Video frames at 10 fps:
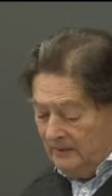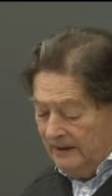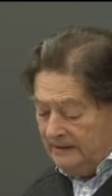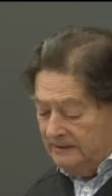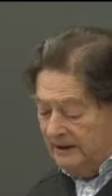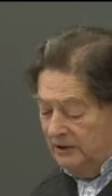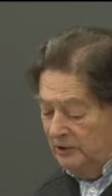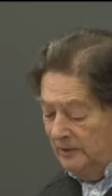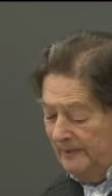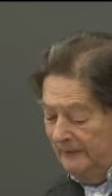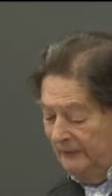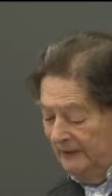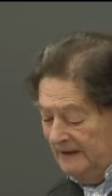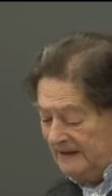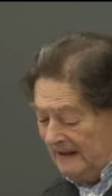we continue to be
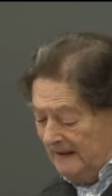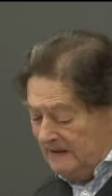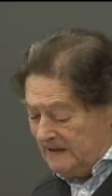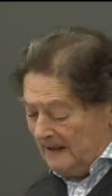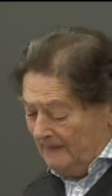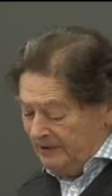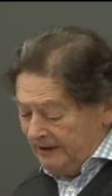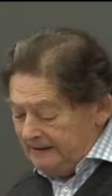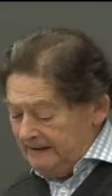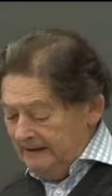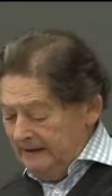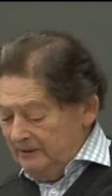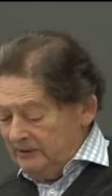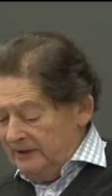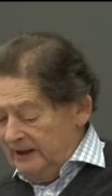fully su subject
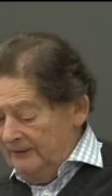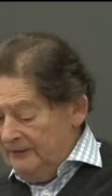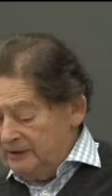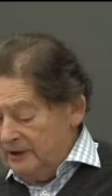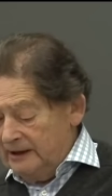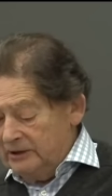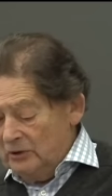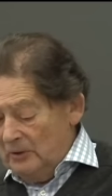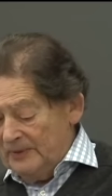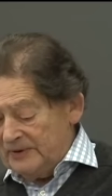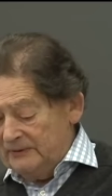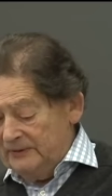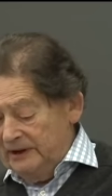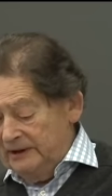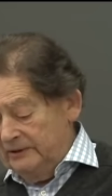to the ever-growing corpus of
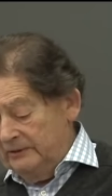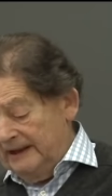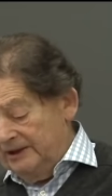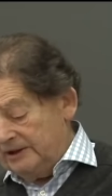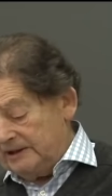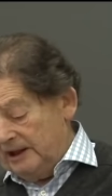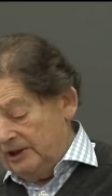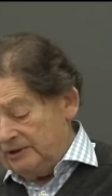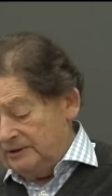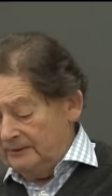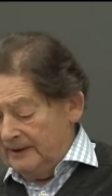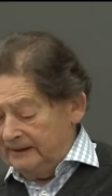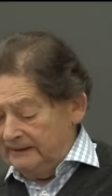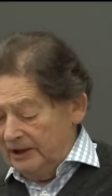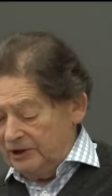EU legislation and
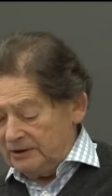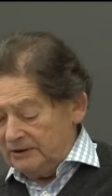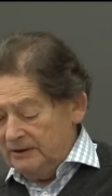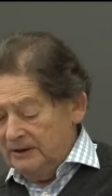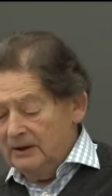regulation,